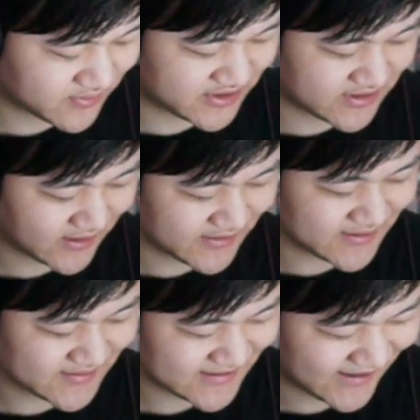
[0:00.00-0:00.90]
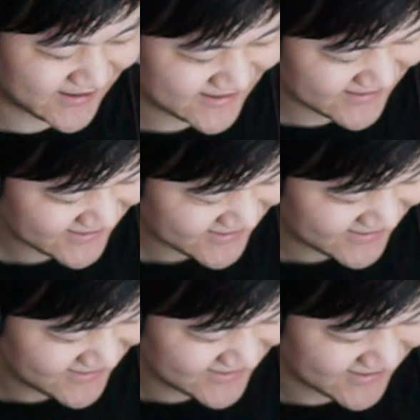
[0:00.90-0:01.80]
which also sucks.
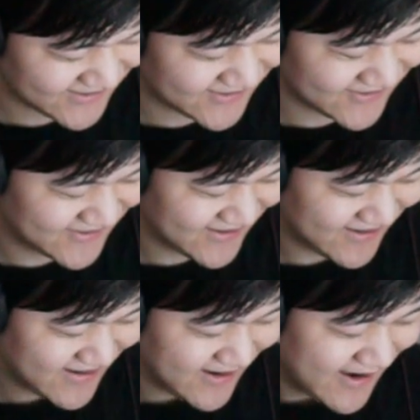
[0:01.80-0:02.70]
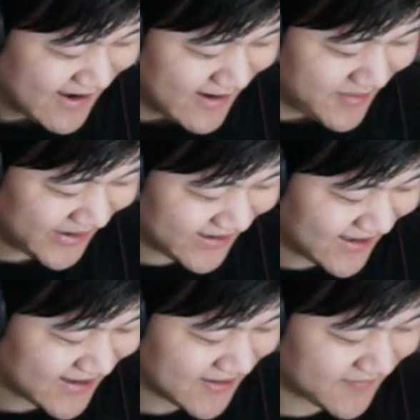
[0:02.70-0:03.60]
So, but he
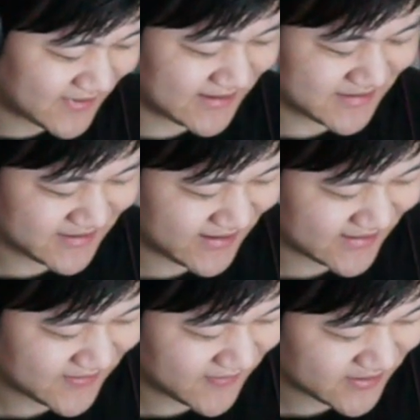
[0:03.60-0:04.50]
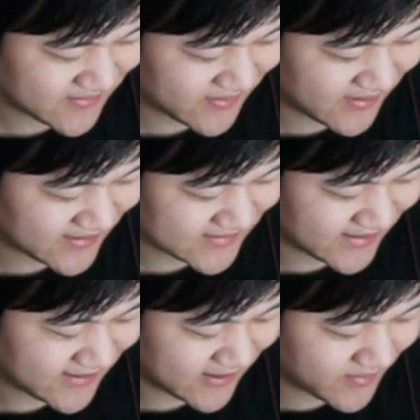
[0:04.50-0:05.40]
does have a decent chance of flinching with uh,
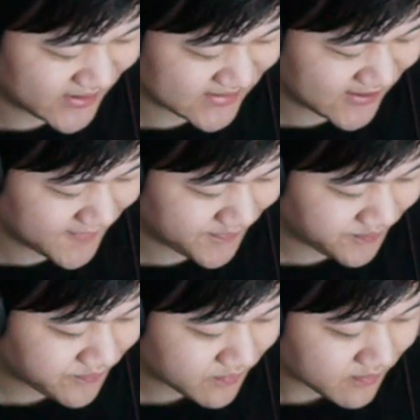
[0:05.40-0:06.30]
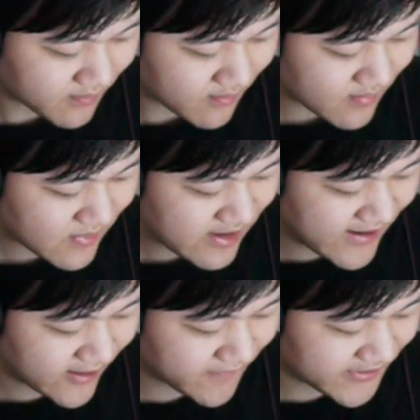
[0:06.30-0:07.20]
Zen Headbutt, um,
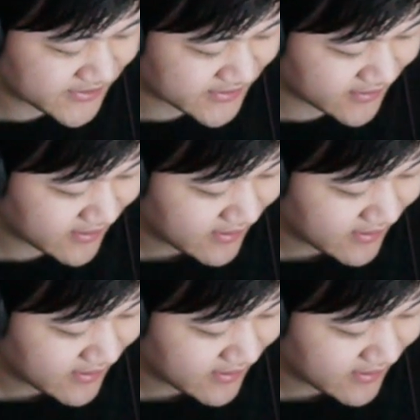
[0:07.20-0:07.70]
Aggravation,